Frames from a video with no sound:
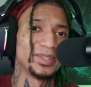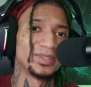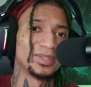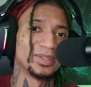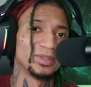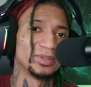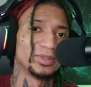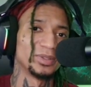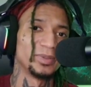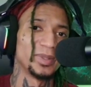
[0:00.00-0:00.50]

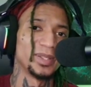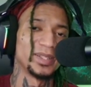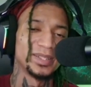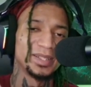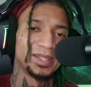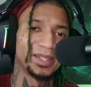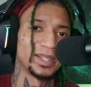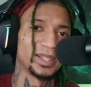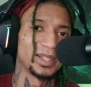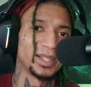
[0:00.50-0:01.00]
So you
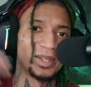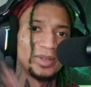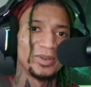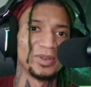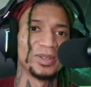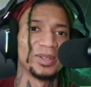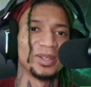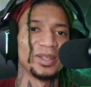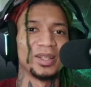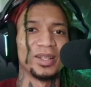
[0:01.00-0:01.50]
basically get
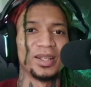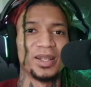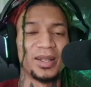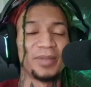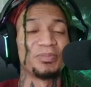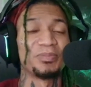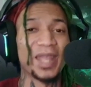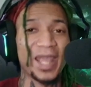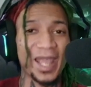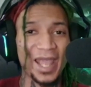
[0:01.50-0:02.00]
on the
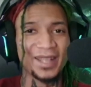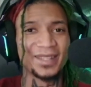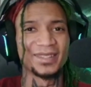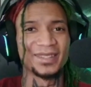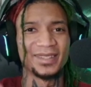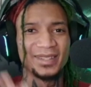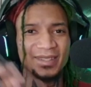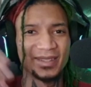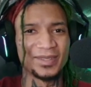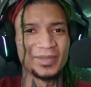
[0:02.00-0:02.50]

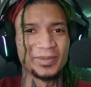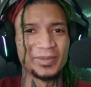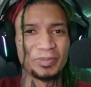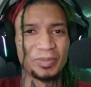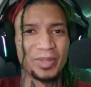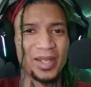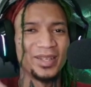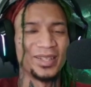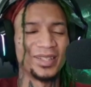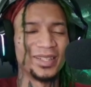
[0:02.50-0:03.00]
HASA's
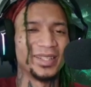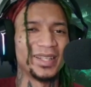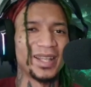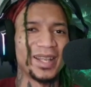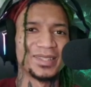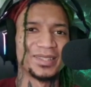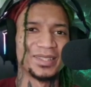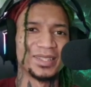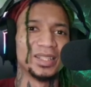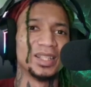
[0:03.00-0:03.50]
parody of
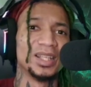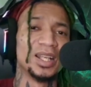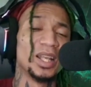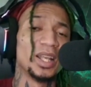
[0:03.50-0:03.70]
NASA,